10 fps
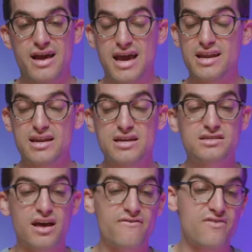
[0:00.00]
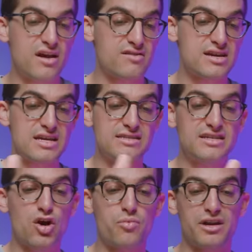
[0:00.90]
And it is a very
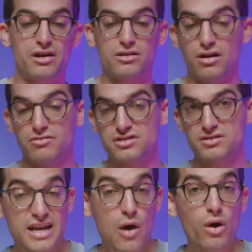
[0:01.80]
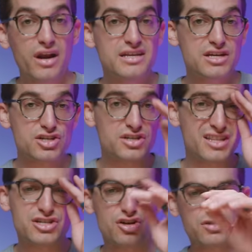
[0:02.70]
easy open and close. Now, one addition to
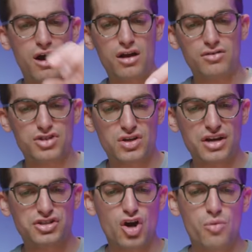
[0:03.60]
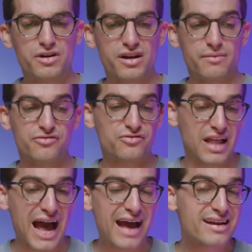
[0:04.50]
this year's model is you can actually open it up
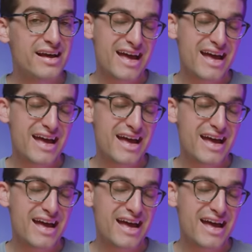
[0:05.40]
flat.